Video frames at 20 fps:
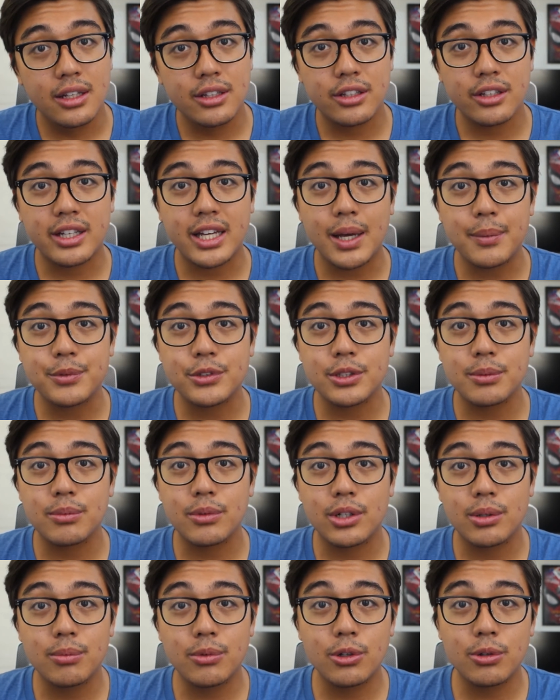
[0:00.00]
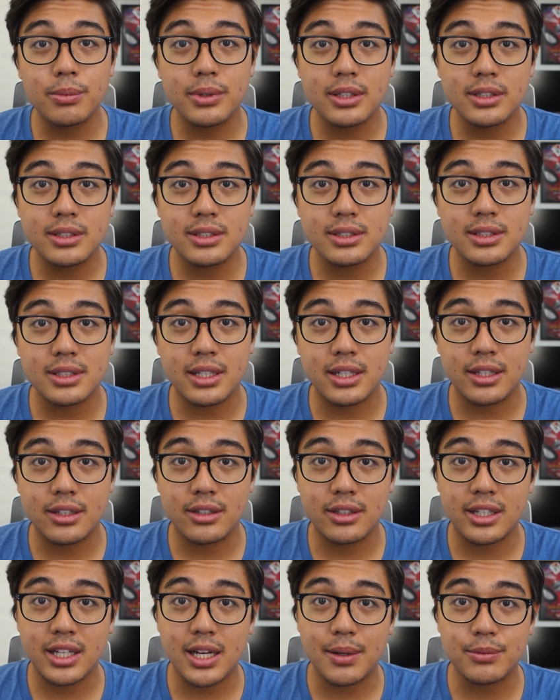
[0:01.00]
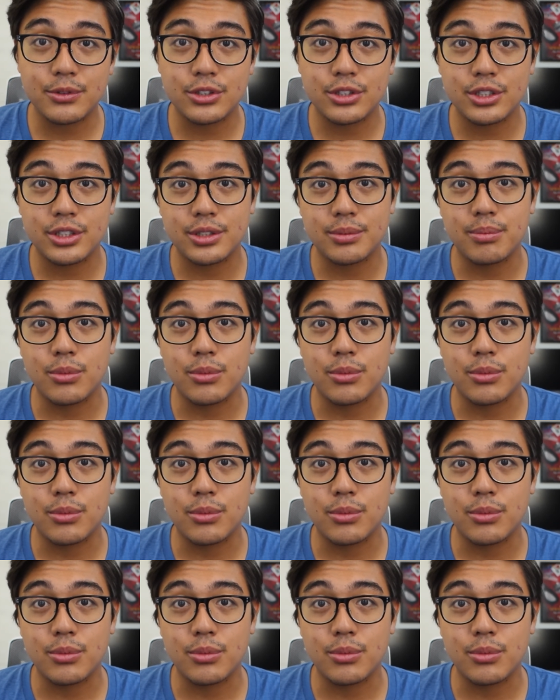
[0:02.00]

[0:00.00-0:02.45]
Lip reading: to capture more moments and to capture